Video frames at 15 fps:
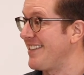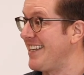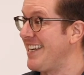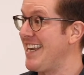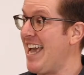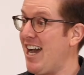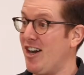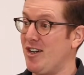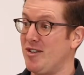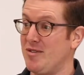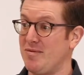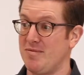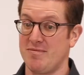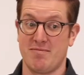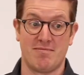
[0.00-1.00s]
now
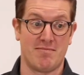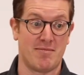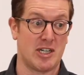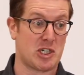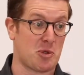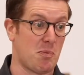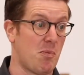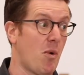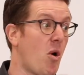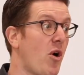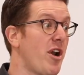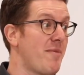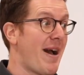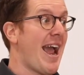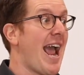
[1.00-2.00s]
much more
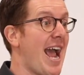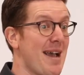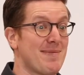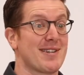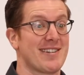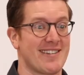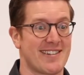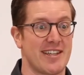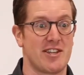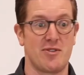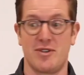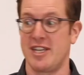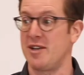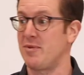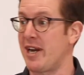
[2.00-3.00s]
in my absence than you
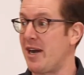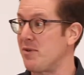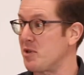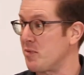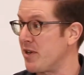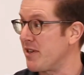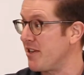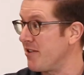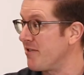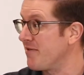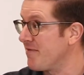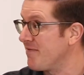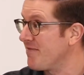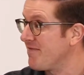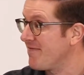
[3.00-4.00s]
did when I was with you.
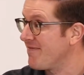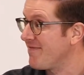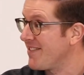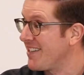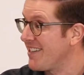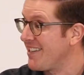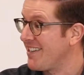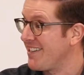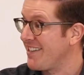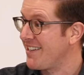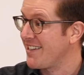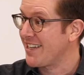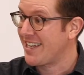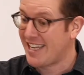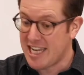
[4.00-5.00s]

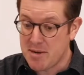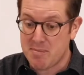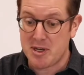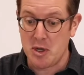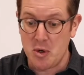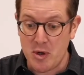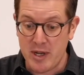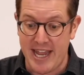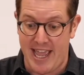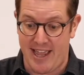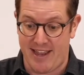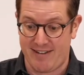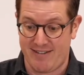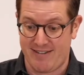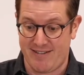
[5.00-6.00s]
Keep doing that."
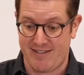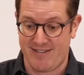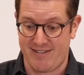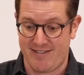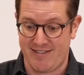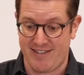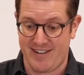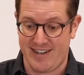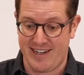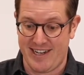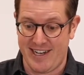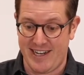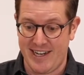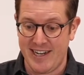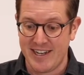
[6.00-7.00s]

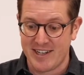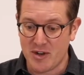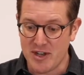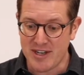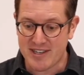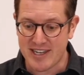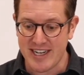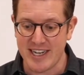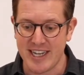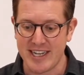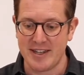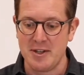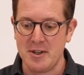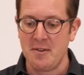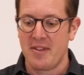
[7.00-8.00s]
Don't you
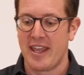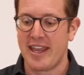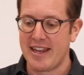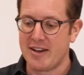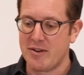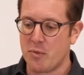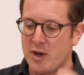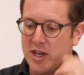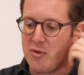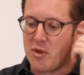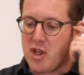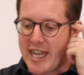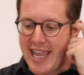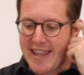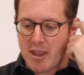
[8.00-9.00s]
see, when you
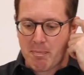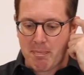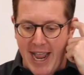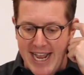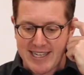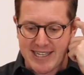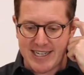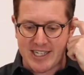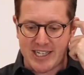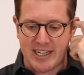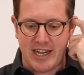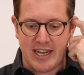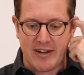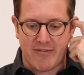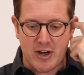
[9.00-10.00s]
look at the passage
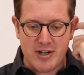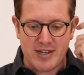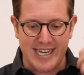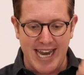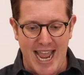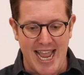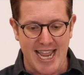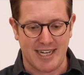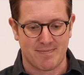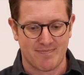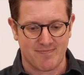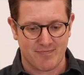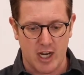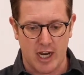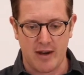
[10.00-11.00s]
in verse 9,
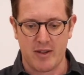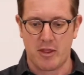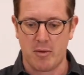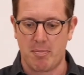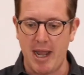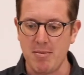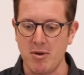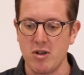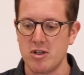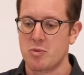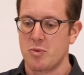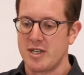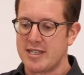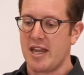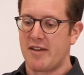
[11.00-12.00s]
the Bible goes
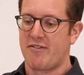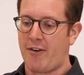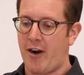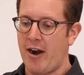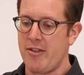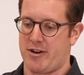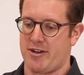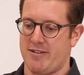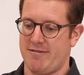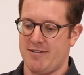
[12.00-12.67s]
one step farther.